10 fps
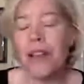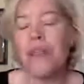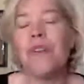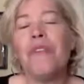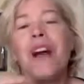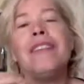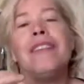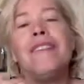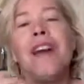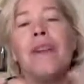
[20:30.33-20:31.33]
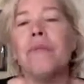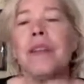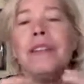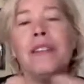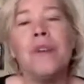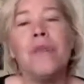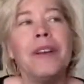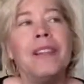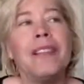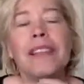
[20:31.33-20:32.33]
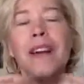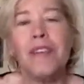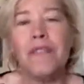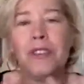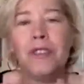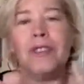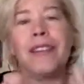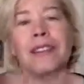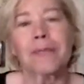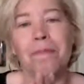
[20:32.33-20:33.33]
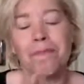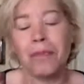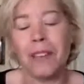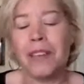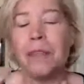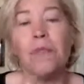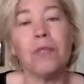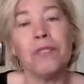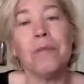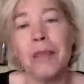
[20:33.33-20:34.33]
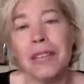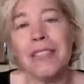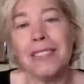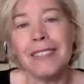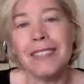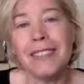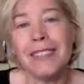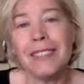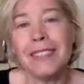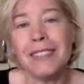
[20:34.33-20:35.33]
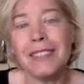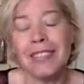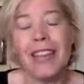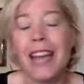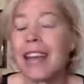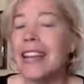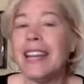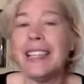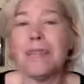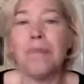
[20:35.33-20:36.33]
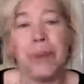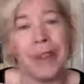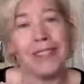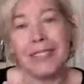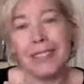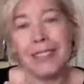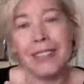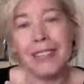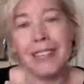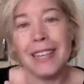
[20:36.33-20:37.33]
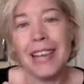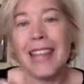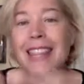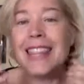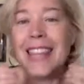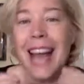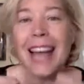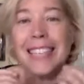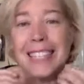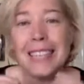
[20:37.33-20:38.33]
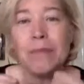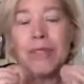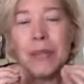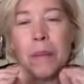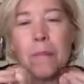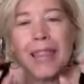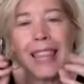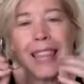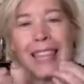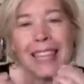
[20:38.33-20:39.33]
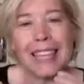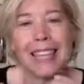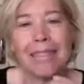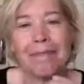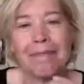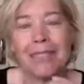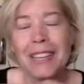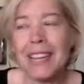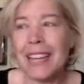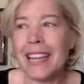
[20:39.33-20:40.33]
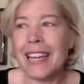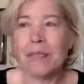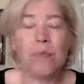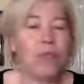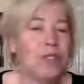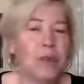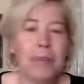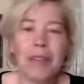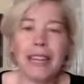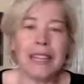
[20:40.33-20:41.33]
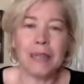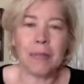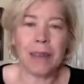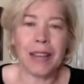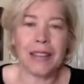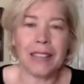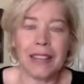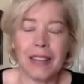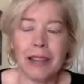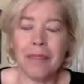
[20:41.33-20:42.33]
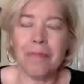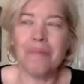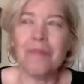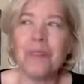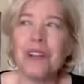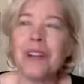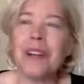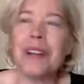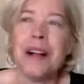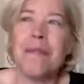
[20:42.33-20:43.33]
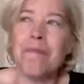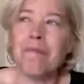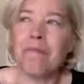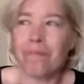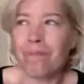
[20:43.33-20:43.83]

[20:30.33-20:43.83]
we finally found, and you know what? They love two things. It's mostly meat and it's baked. Yeah. And that seems to be the key. It's mostly meat and it's baked. Um, we're um,